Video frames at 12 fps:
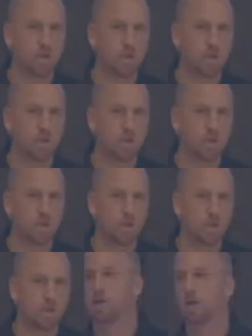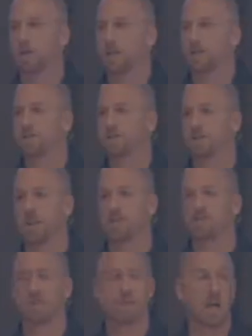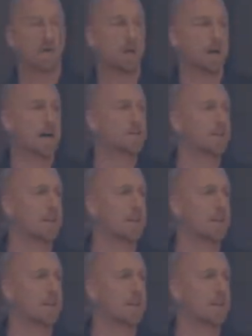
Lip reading: Also, it's a foretaste of the age to come. And a lot of